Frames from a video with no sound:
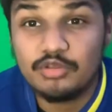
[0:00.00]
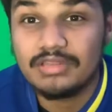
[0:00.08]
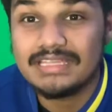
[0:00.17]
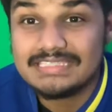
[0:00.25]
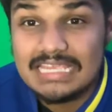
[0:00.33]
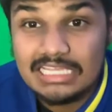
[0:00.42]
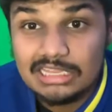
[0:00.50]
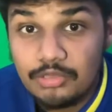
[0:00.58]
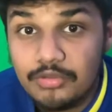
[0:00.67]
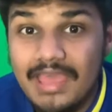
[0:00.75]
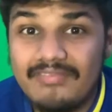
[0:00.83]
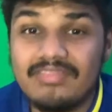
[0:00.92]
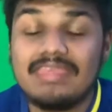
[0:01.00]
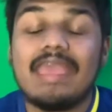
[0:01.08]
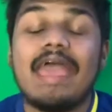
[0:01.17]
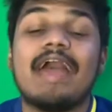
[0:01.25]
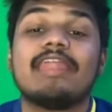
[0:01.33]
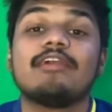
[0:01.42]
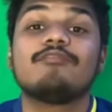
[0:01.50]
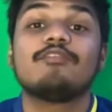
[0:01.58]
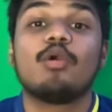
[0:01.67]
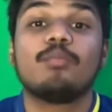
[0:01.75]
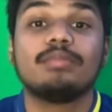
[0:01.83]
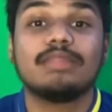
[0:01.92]
let's take a look at the
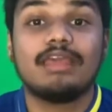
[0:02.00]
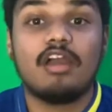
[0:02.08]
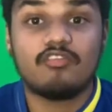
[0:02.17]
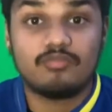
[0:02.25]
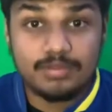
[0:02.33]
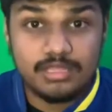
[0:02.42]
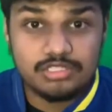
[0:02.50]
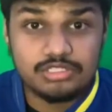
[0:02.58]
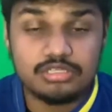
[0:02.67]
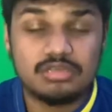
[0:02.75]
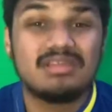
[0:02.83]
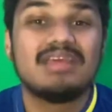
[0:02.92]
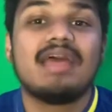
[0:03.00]
NFL playoff picture